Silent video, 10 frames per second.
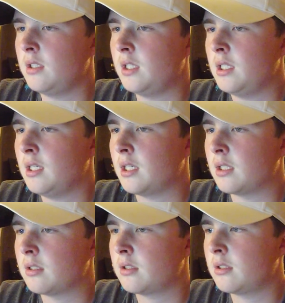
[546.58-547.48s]
Yeah,
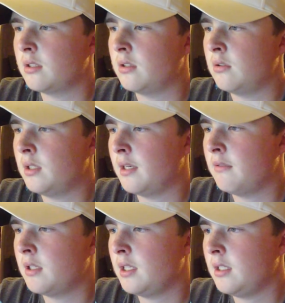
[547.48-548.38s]
so
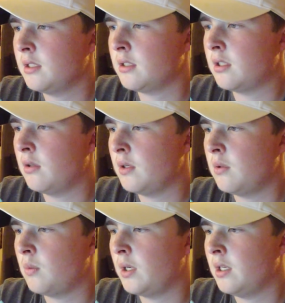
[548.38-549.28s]
everything is
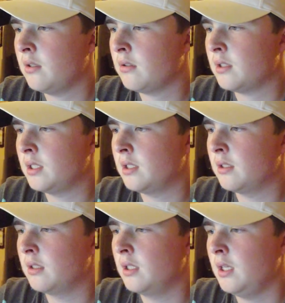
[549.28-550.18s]
going well,
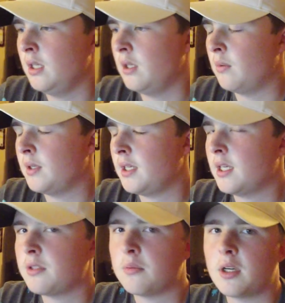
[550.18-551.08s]
and when you
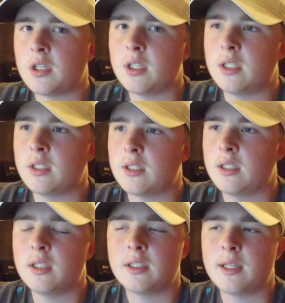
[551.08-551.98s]
guys are watching this,
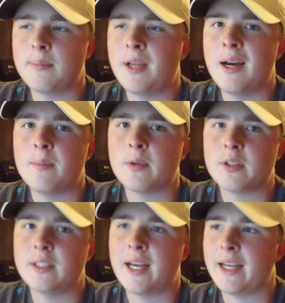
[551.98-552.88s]
it is September
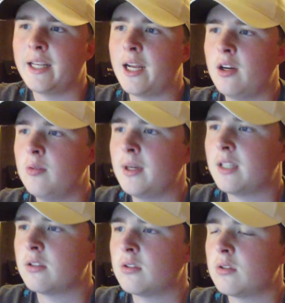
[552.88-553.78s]
2nd. I go back
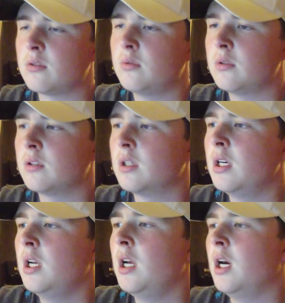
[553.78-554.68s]
to school
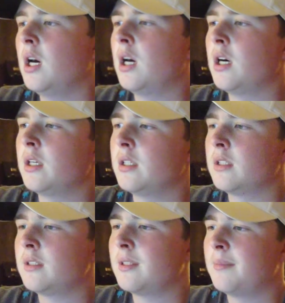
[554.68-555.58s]
on
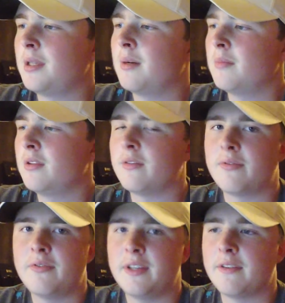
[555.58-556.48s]
September the
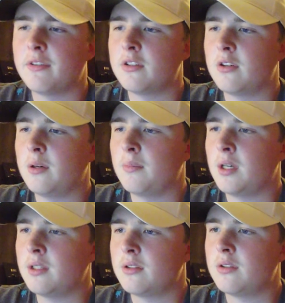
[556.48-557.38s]
5th, so I'm
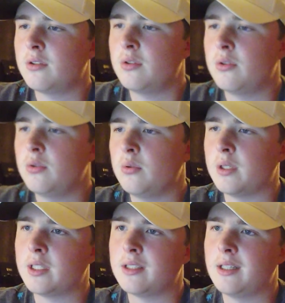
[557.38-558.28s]
not too
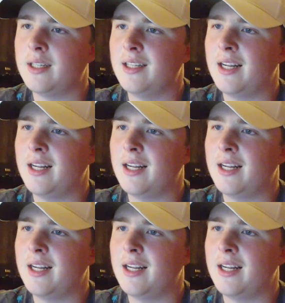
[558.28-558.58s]
excited.